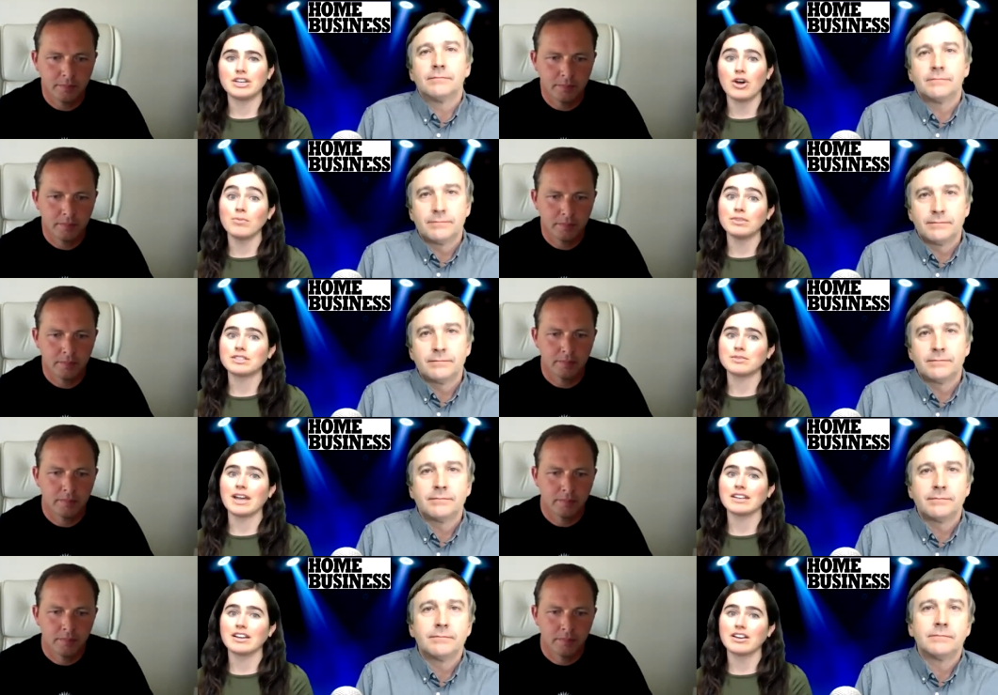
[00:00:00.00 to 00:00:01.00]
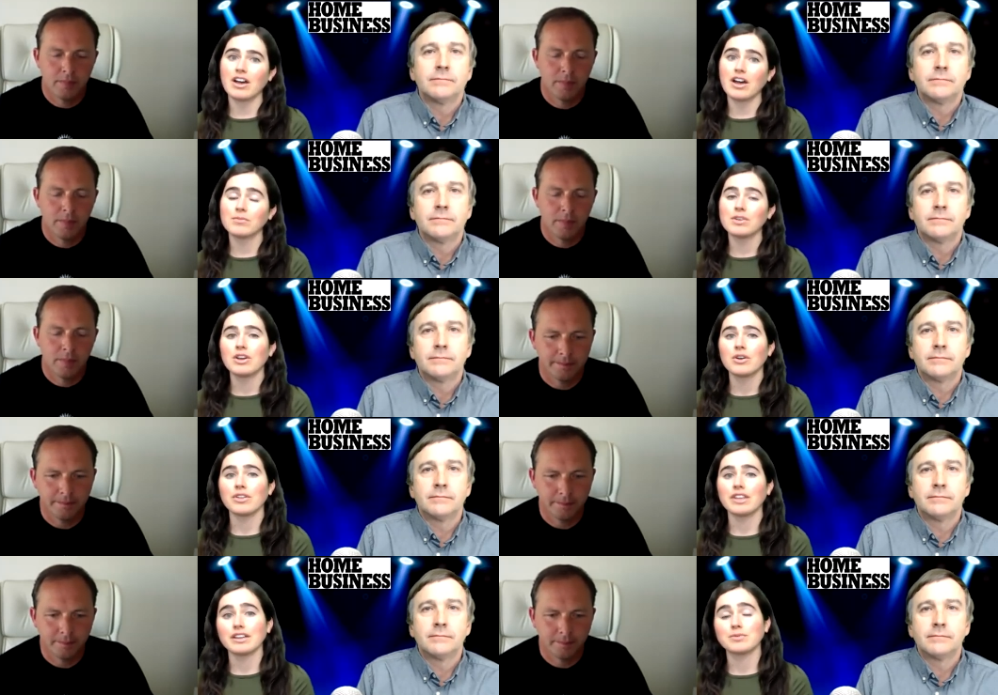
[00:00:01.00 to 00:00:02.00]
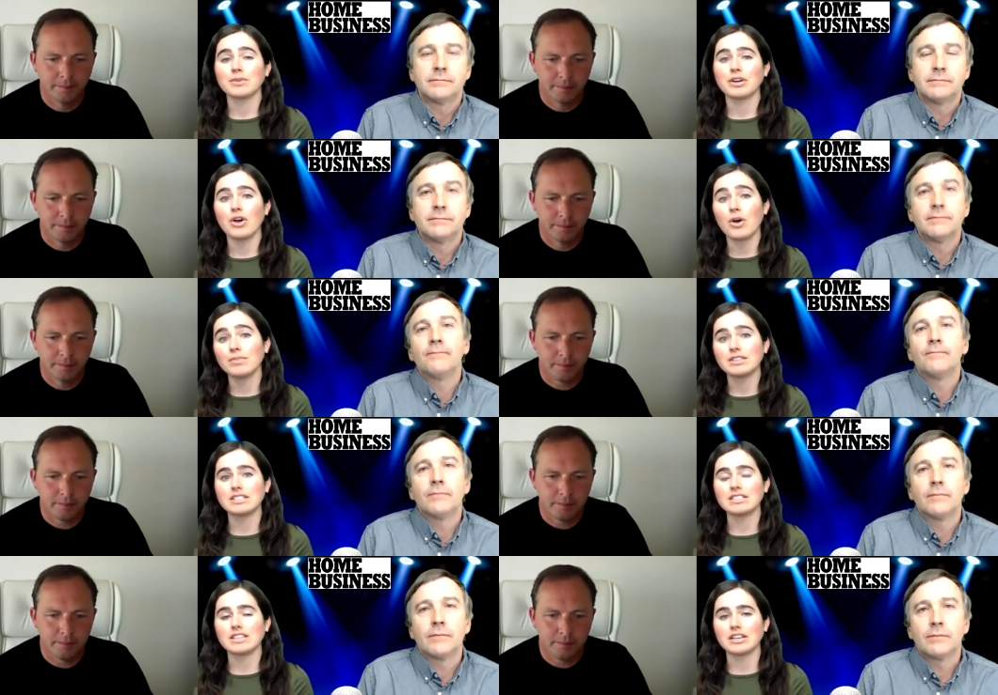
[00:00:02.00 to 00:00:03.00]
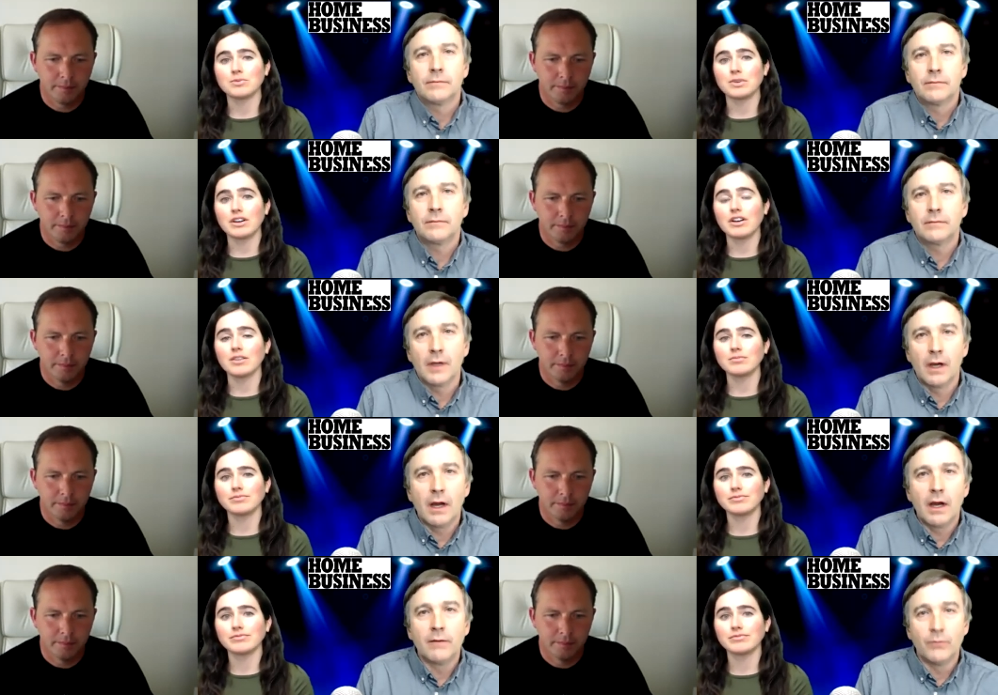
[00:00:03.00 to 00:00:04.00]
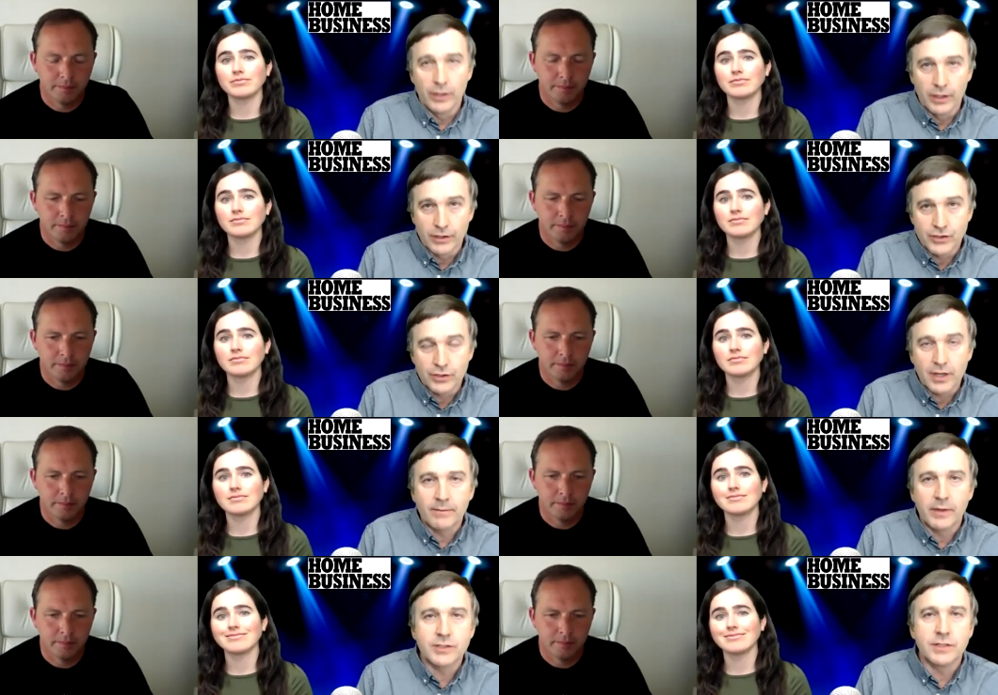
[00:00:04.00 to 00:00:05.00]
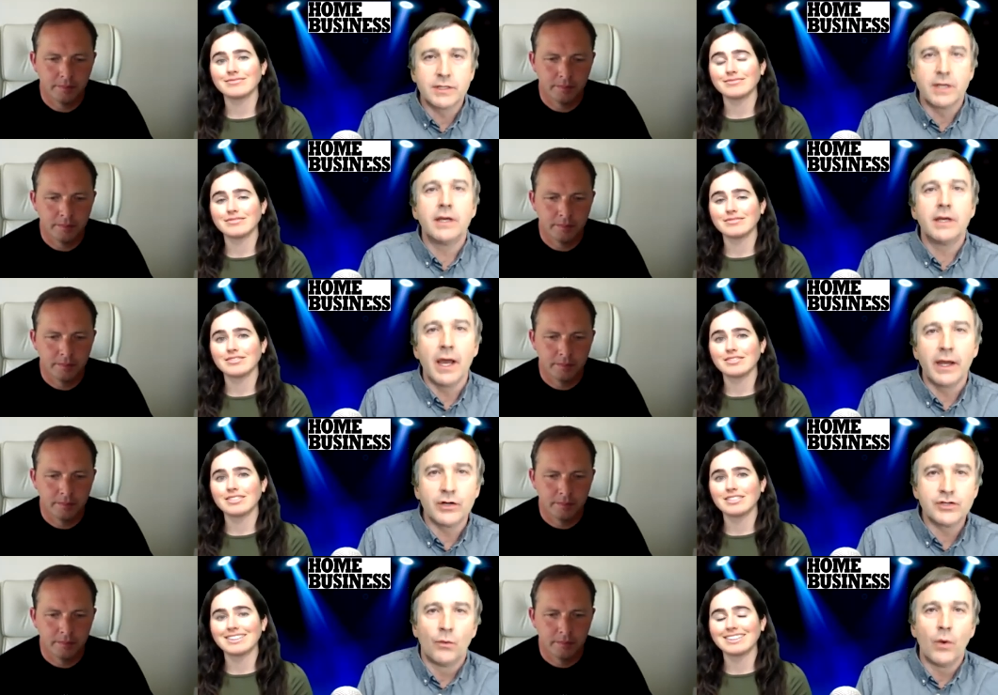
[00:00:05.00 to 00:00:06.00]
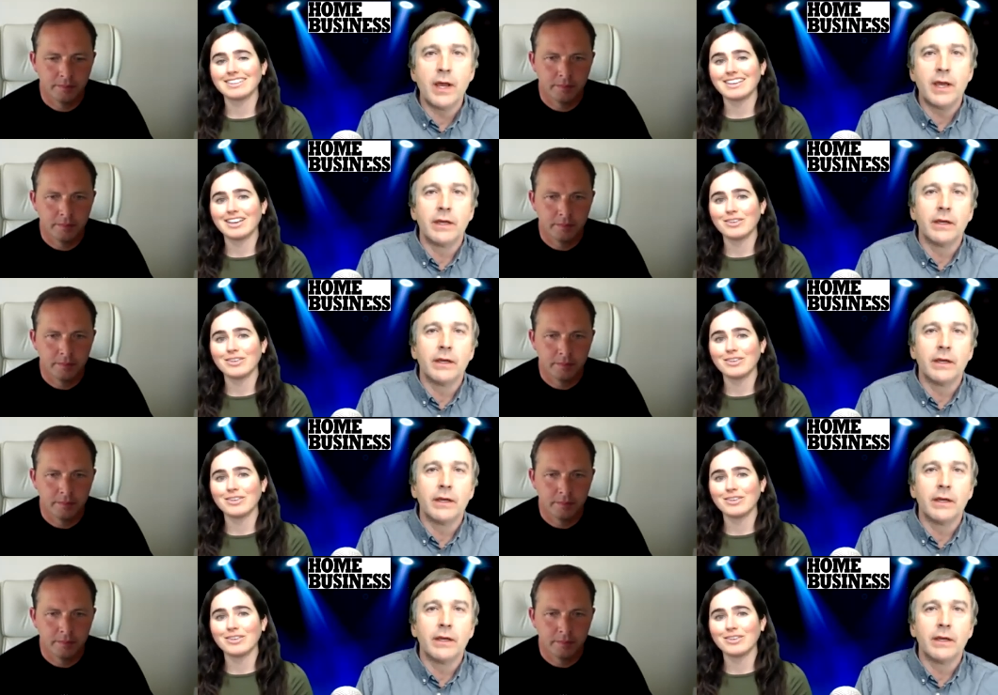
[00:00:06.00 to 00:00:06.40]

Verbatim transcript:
Speaker 1: homebusinessmag.com or the expo at homebusinessexpo.com.
Speaker 2: I'm Richard Captain Henderson saying, anchors away.